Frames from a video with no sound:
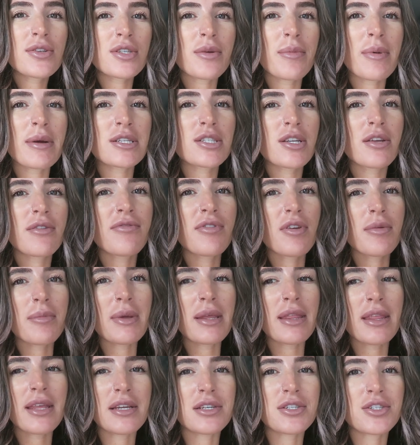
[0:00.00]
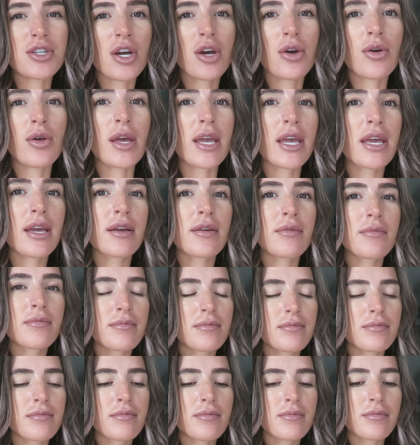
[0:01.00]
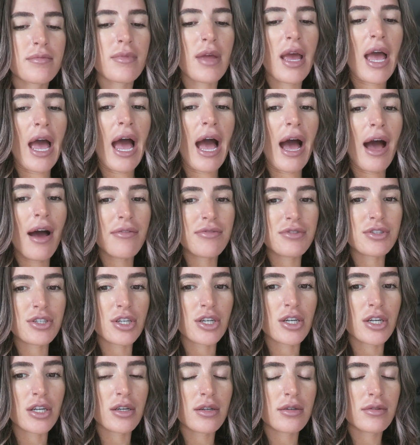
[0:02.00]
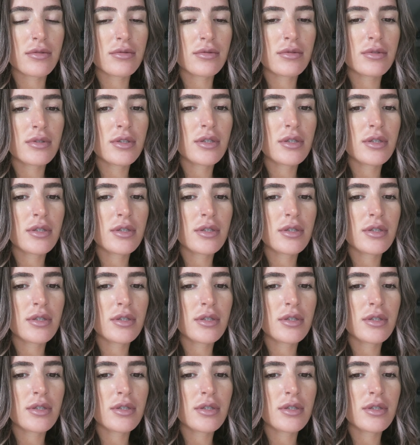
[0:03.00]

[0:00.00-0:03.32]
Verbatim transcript: So I'm actually filming the intro like after